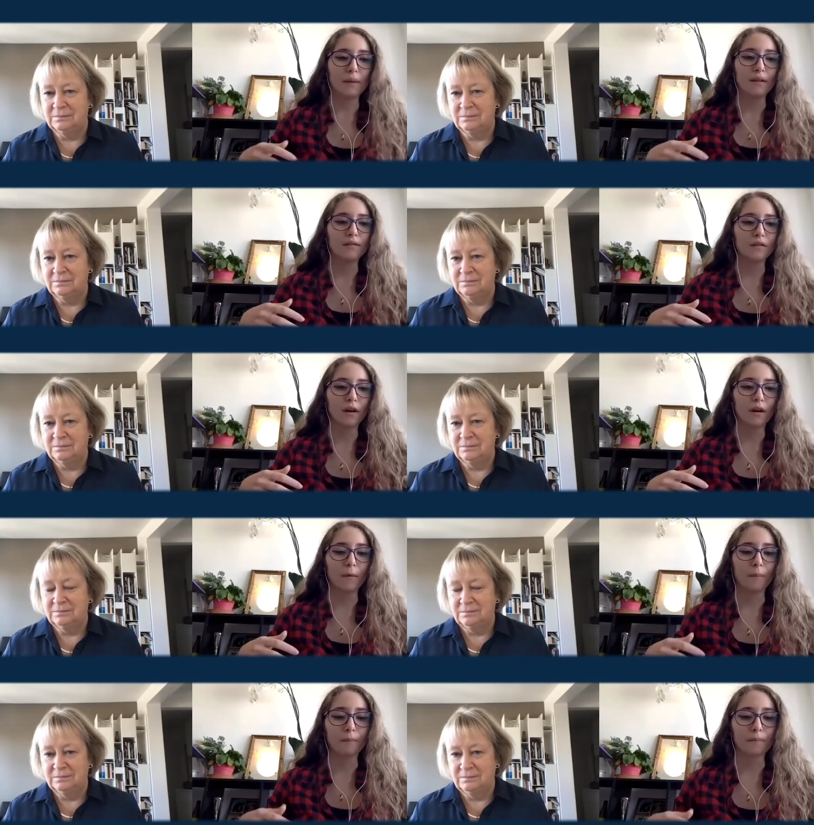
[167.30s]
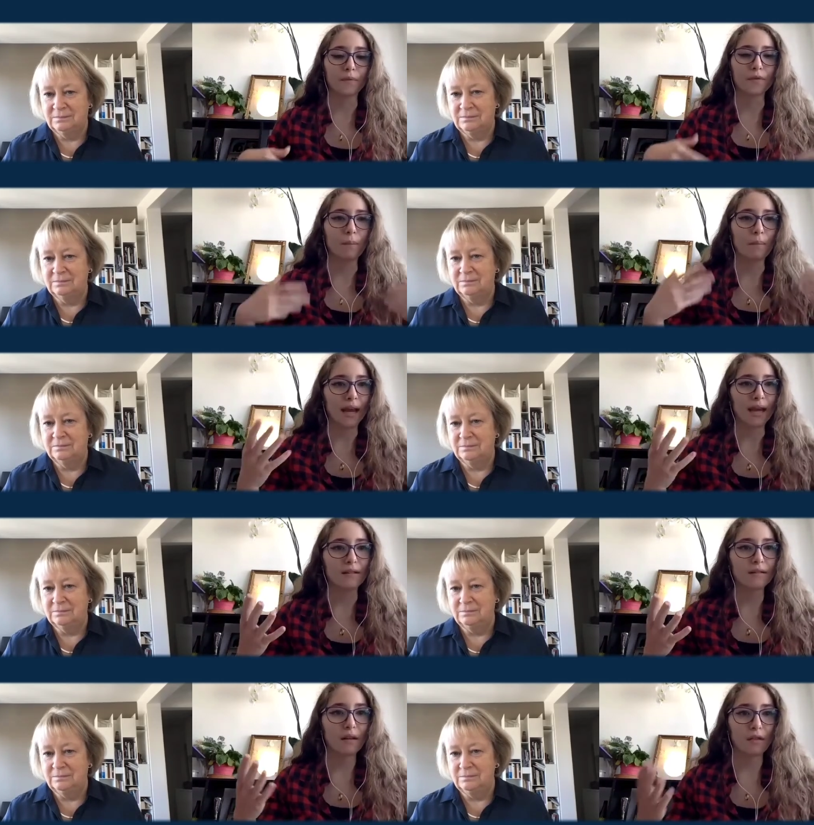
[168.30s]
Speaker 1: mean the um, the
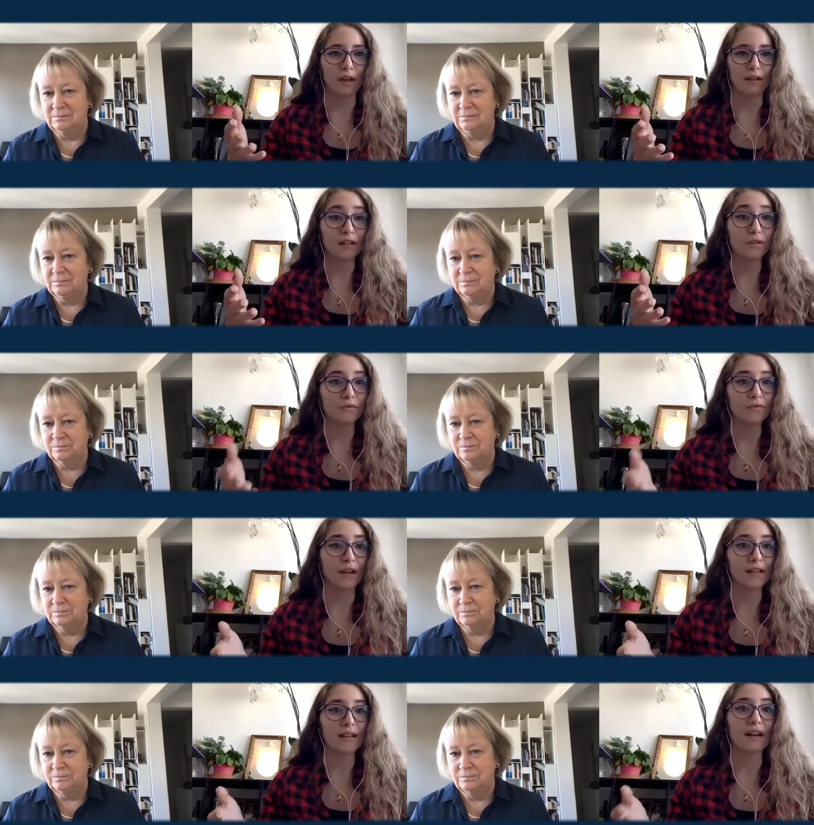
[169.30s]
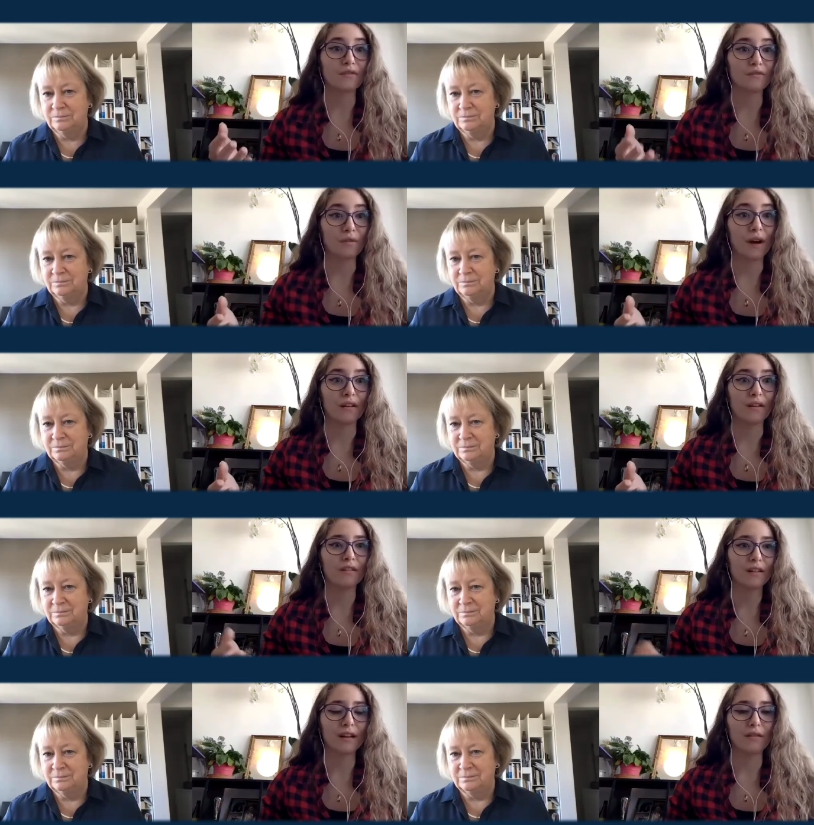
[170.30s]
main thing that you face as a
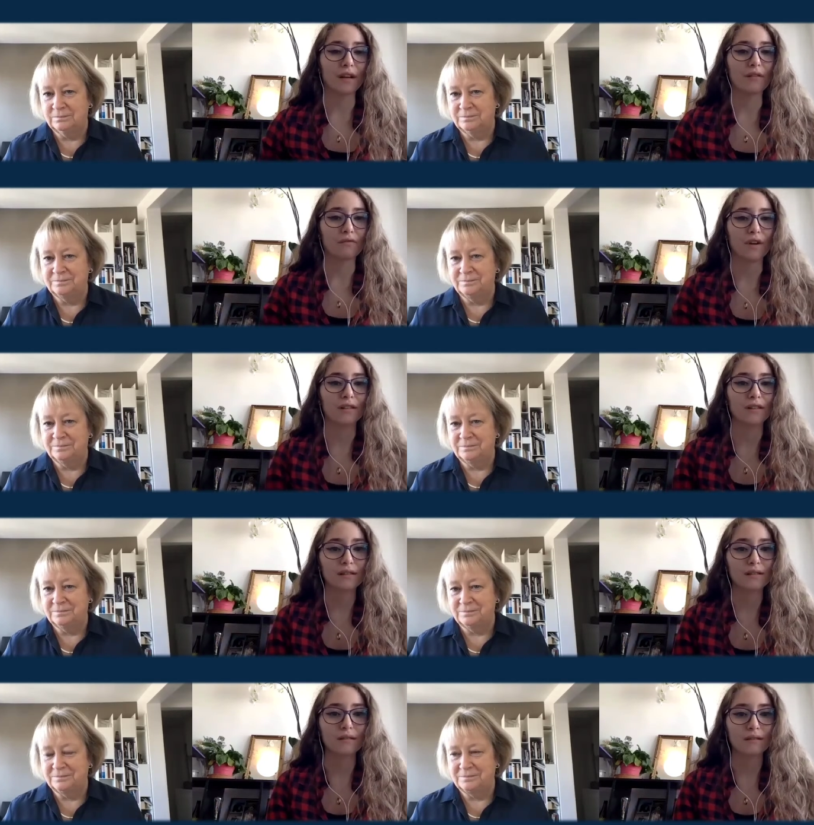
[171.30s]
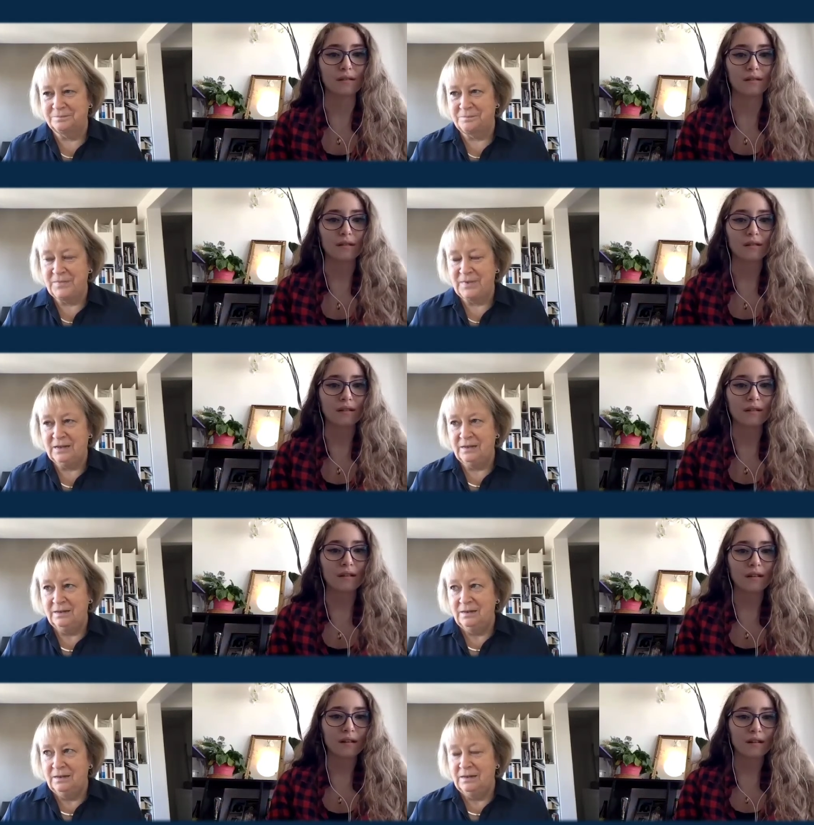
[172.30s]
foreigner living in France.
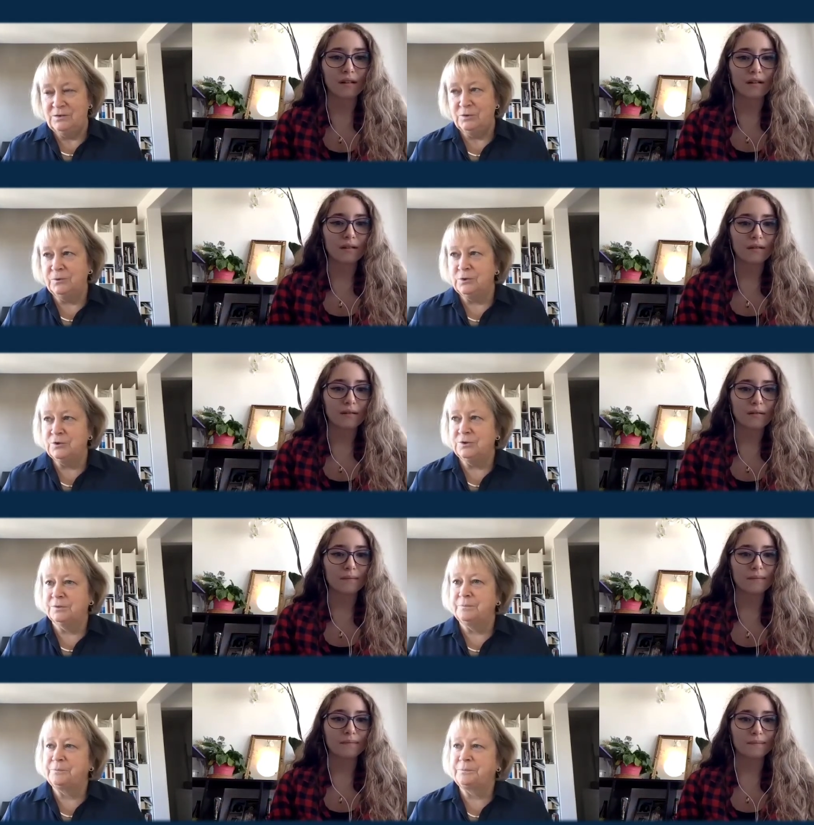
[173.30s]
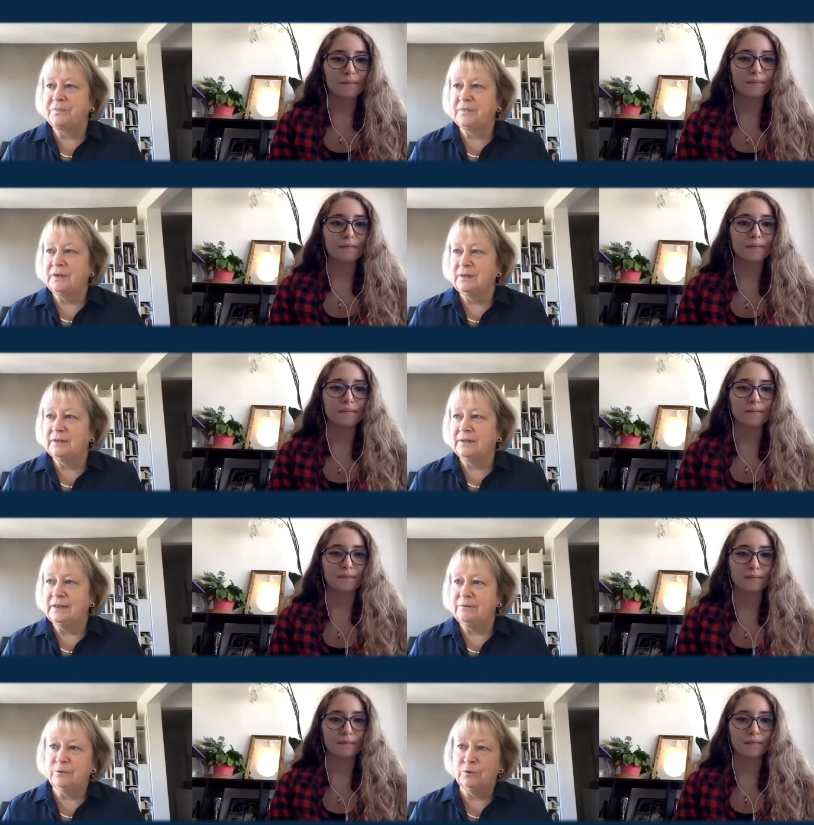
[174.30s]
Speaker 2: Yes, of course. Uh, I
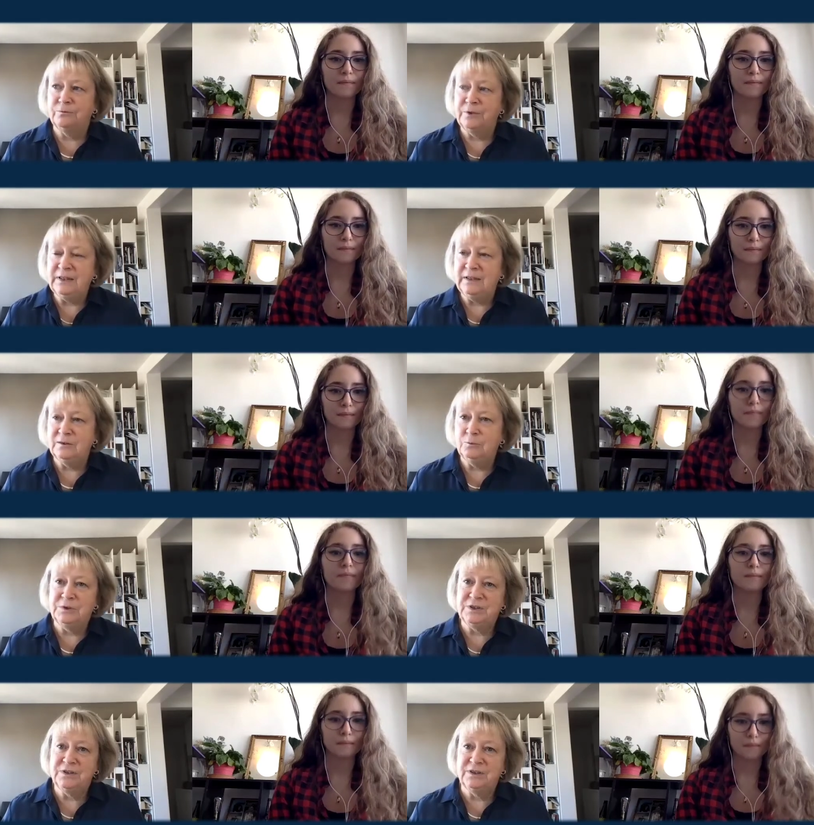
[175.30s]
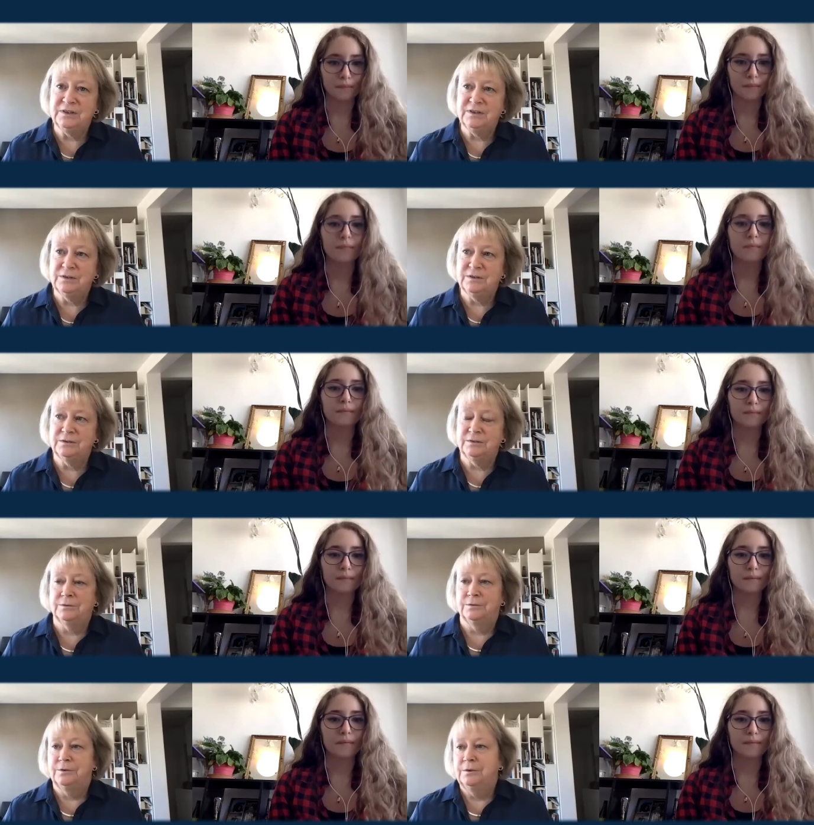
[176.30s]
came from Finland, which is. Uh,
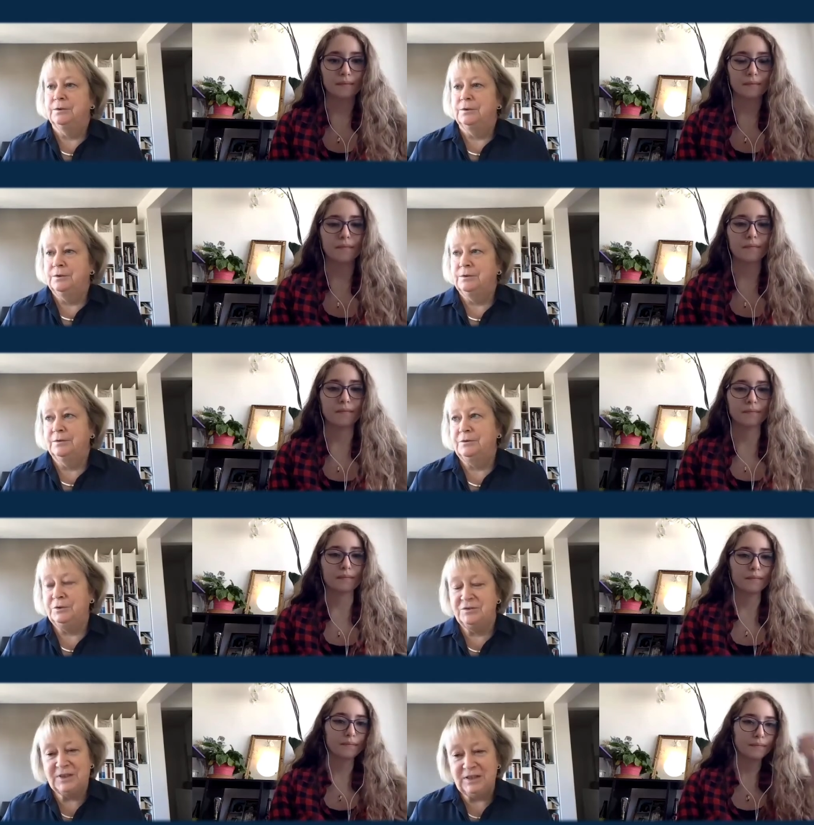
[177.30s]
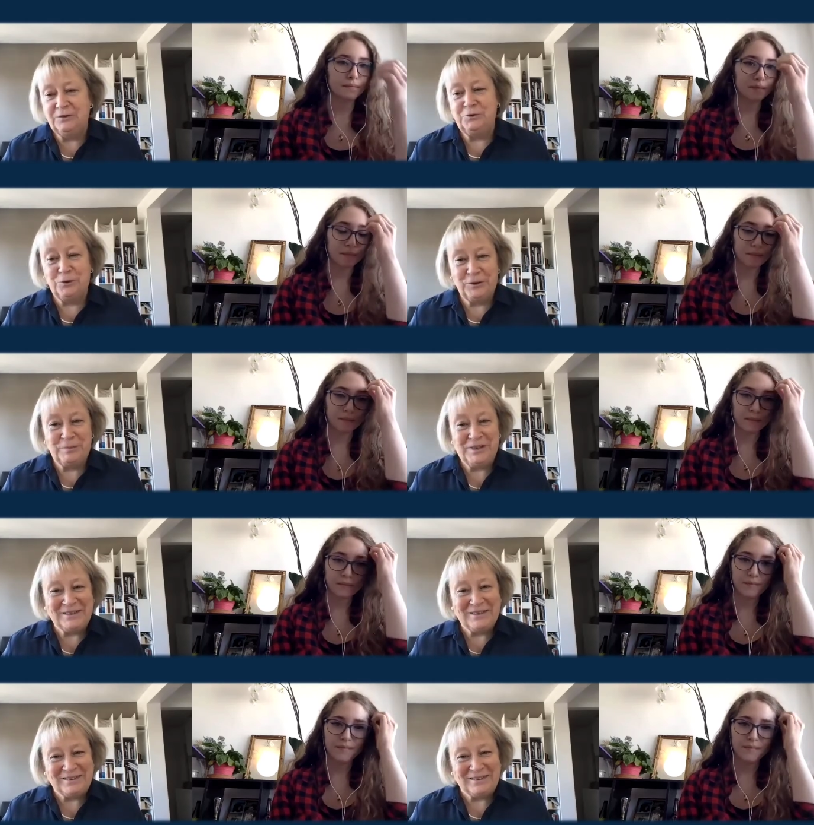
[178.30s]
uh still a European